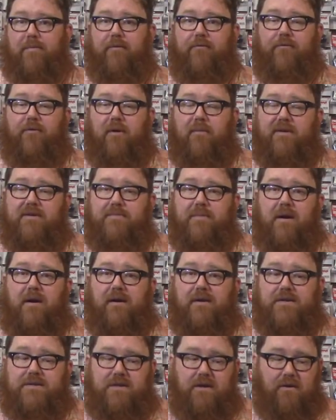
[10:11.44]
performance
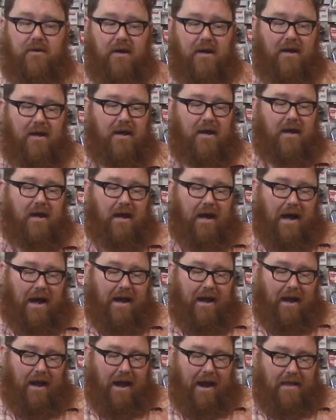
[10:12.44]
bargain. So
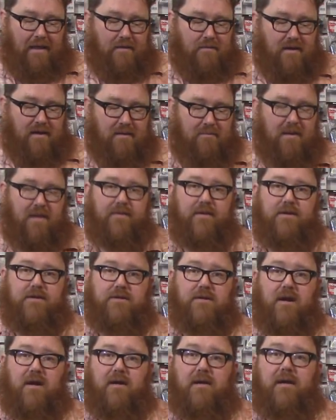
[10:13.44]
I highly recommend this
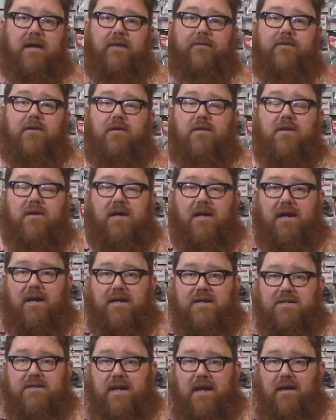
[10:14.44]
truck. If you're looking at
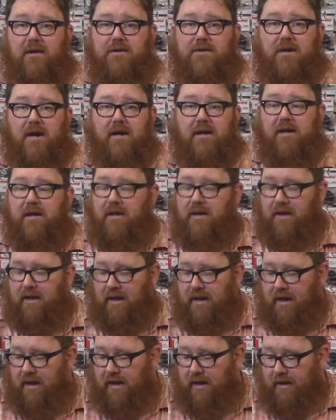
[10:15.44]
a scale truck,
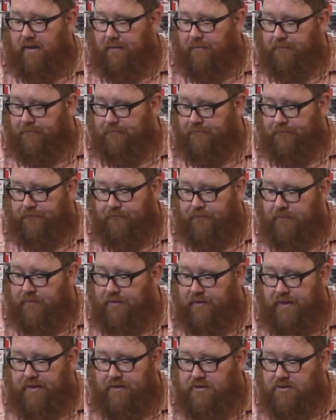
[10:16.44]

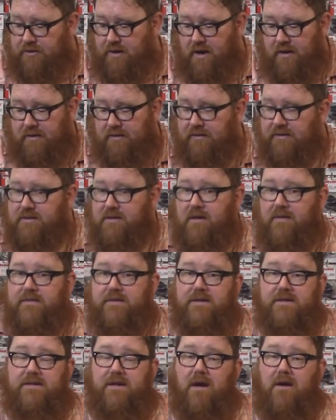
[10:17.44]
this truck deserves
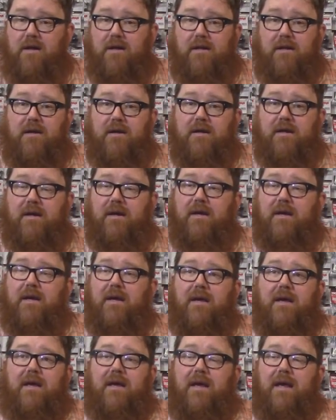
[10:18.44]
a solid look.
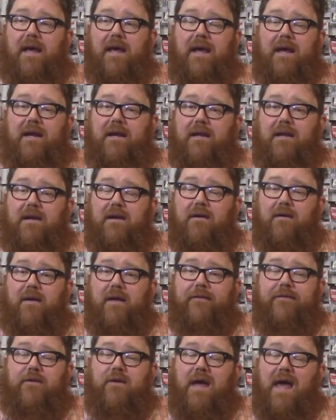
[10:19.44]
And,
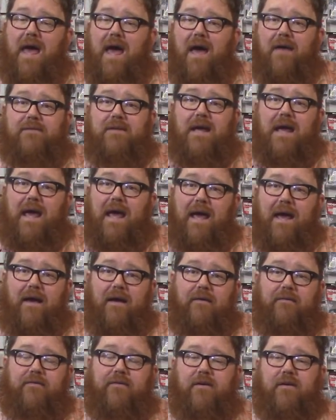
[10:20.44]
if you have to
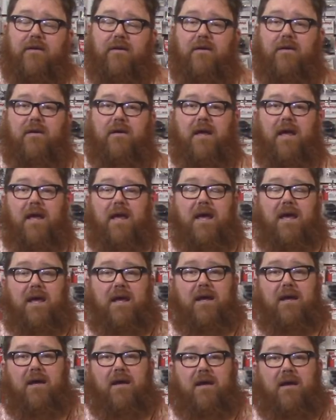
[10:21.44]
have
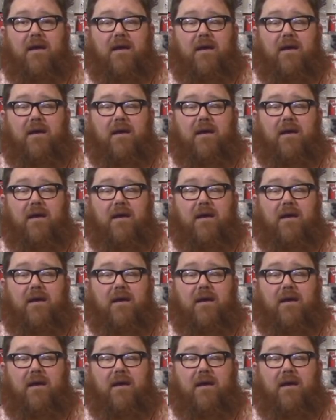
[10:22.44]
a